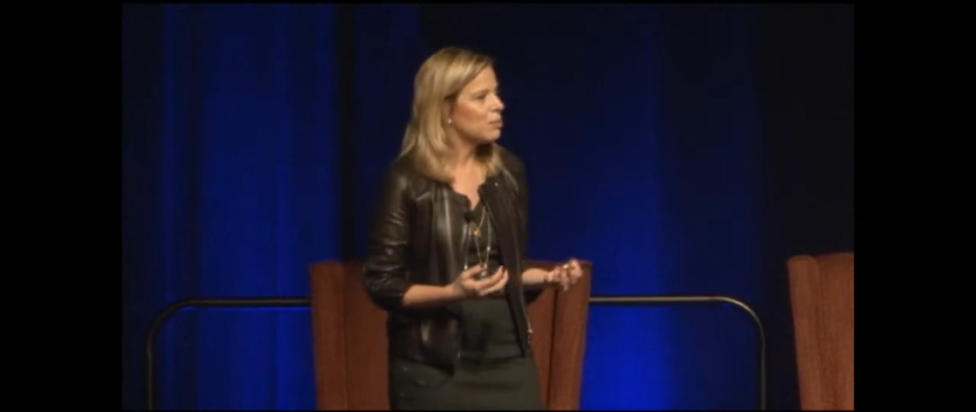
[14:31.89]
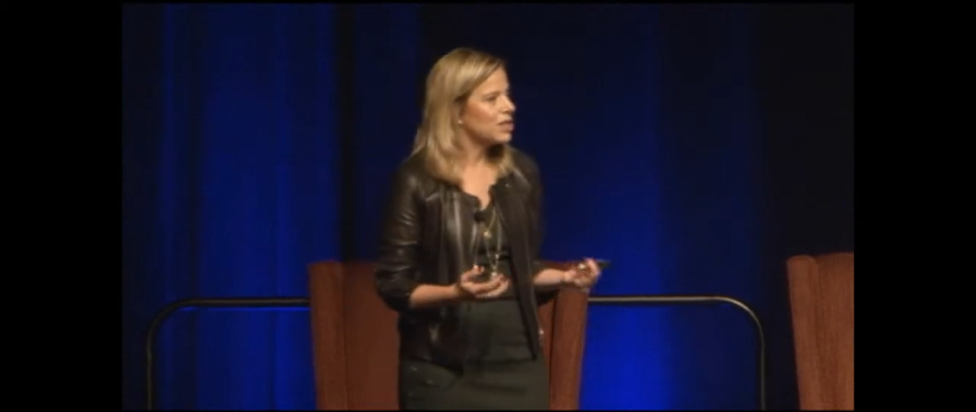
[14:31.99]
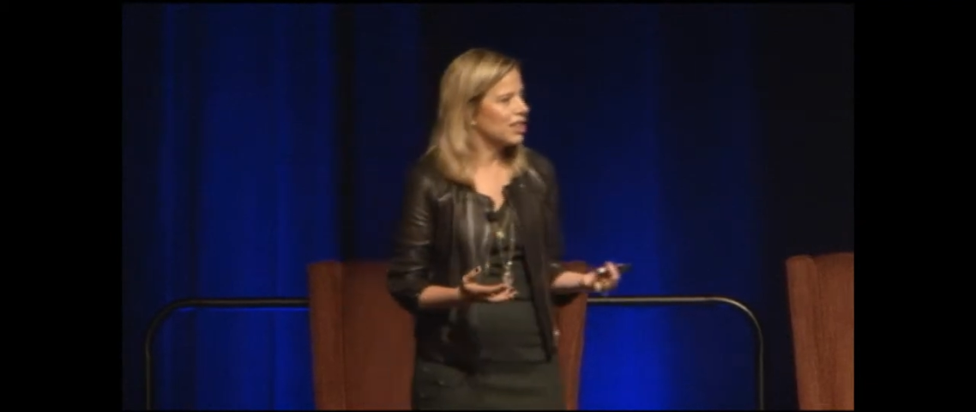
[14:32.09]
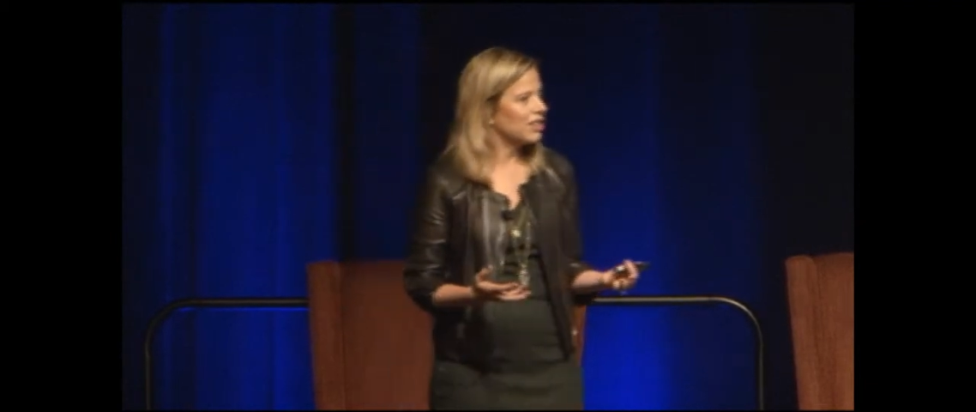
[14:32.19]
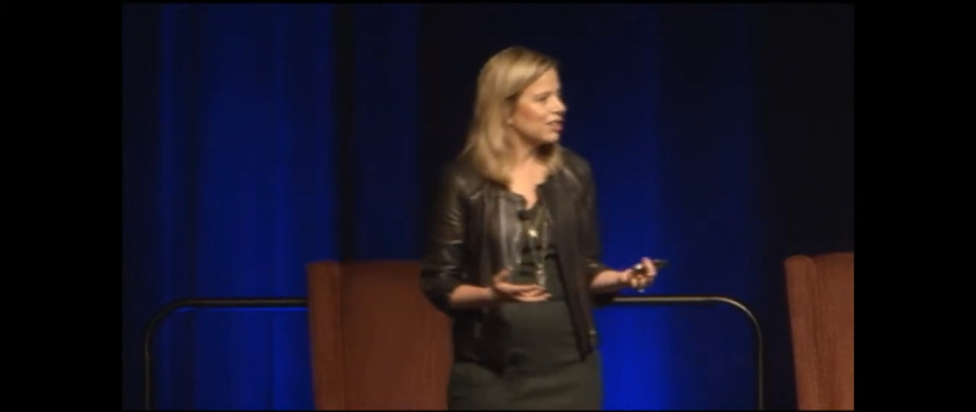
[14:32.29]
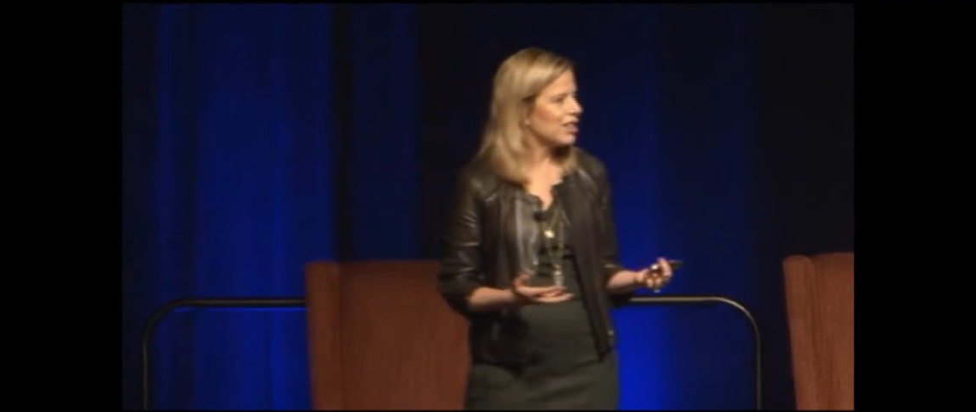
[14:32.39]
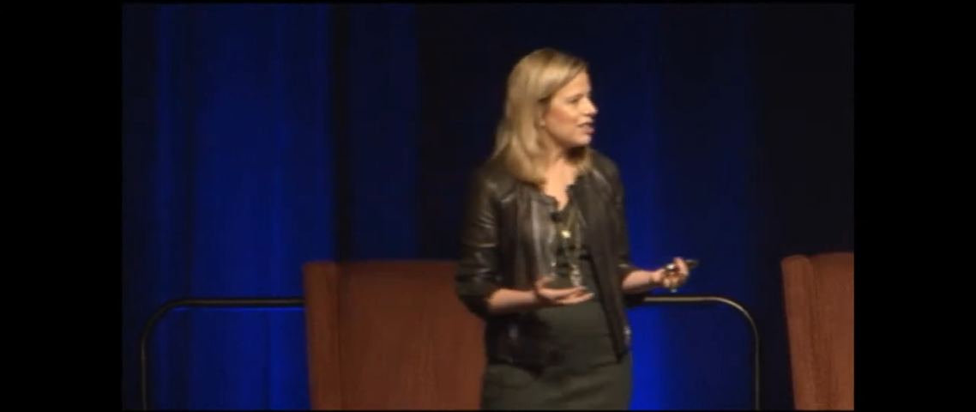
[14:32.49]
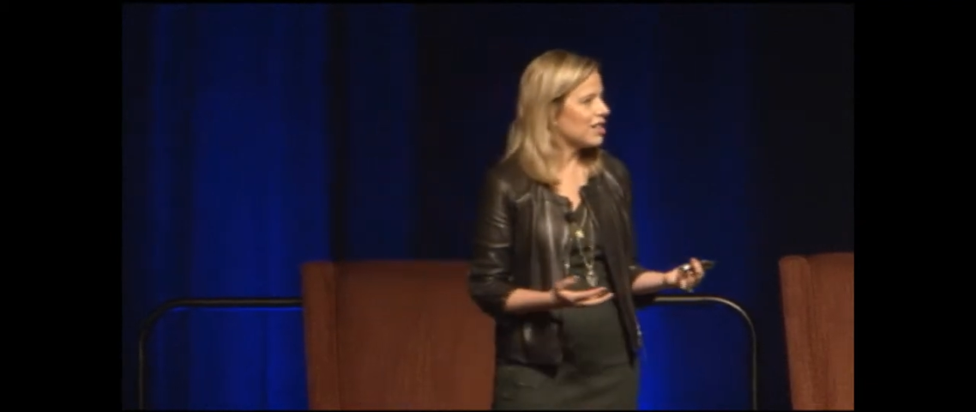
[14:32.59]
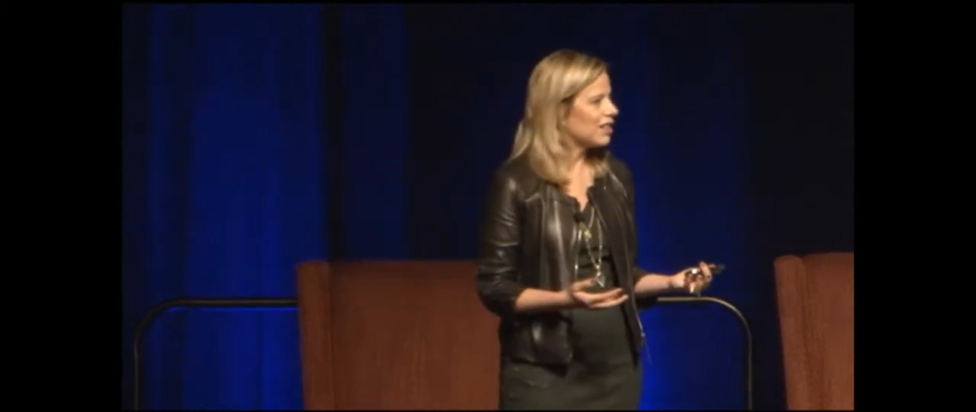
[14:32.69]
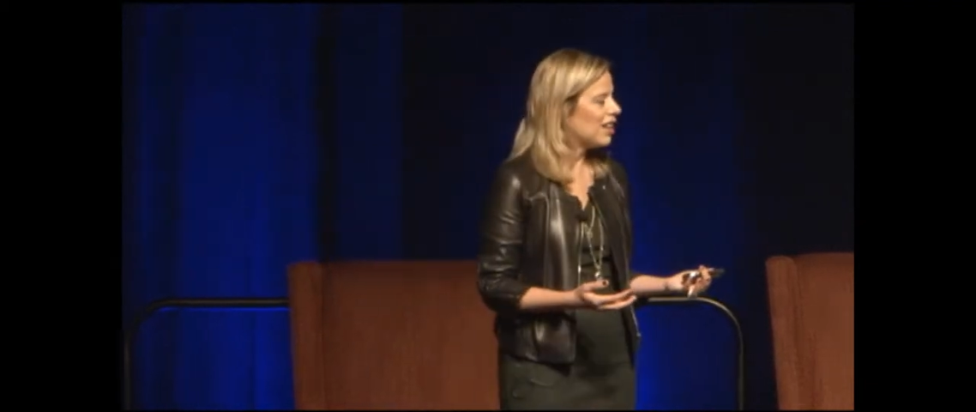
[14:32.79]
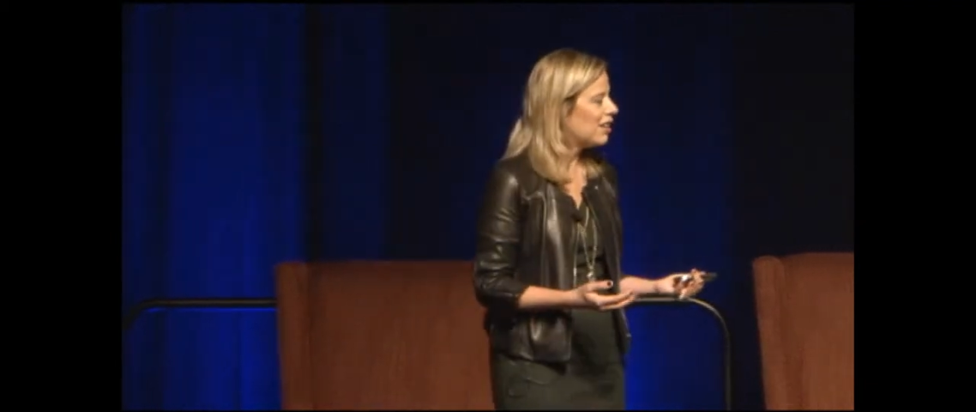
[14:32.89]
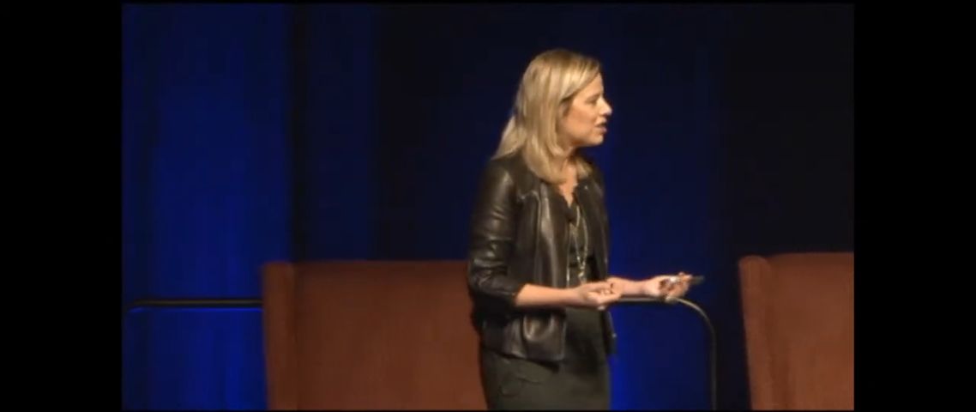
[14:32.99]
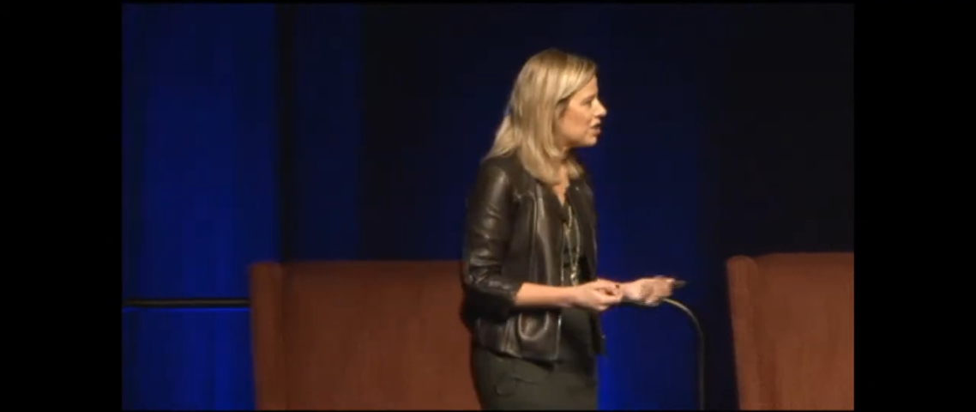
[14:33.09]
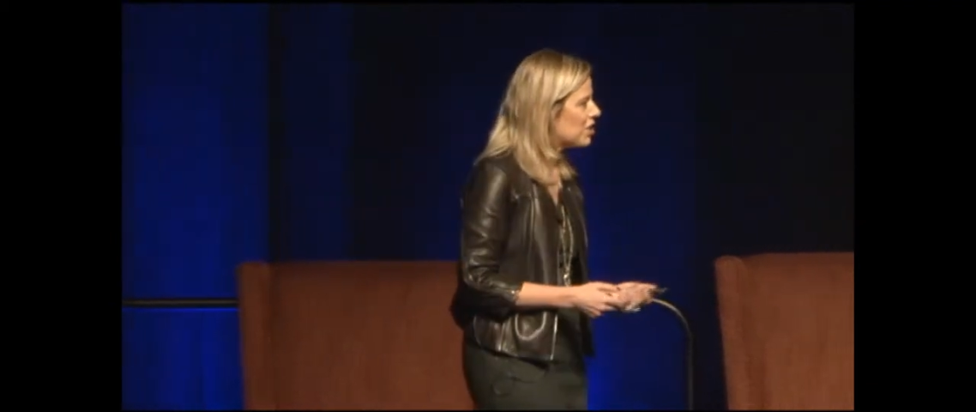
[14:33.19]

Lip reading: particularly in technology,